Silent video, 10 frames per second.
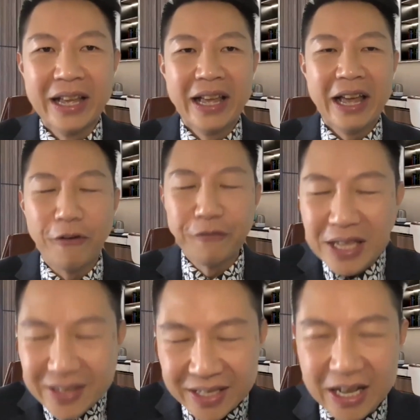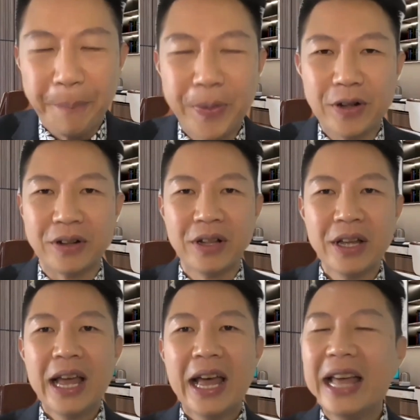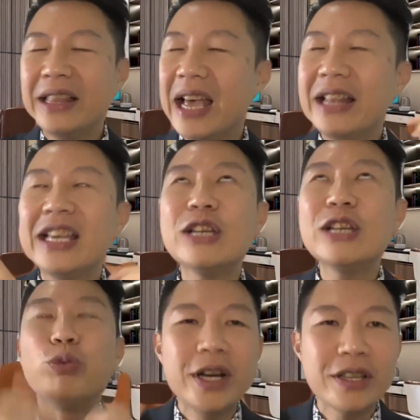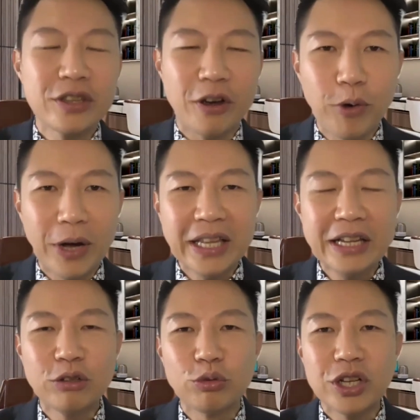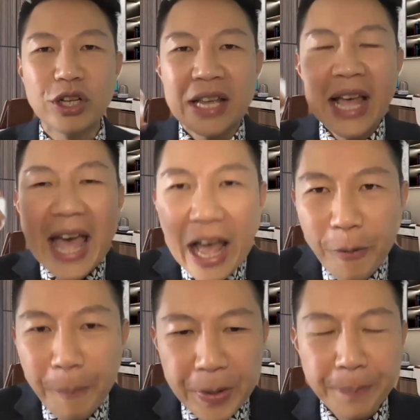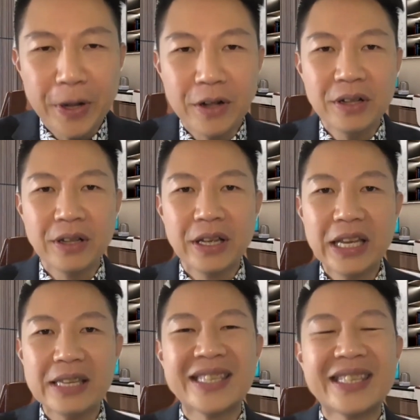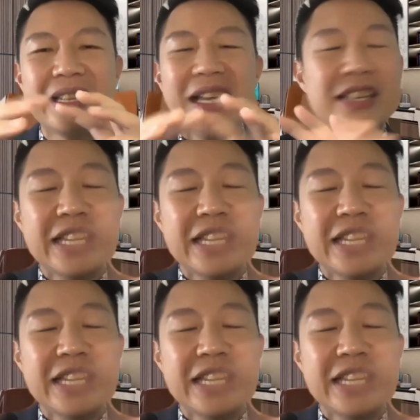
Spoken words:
of this couple, and his words of wanting to just help people? It's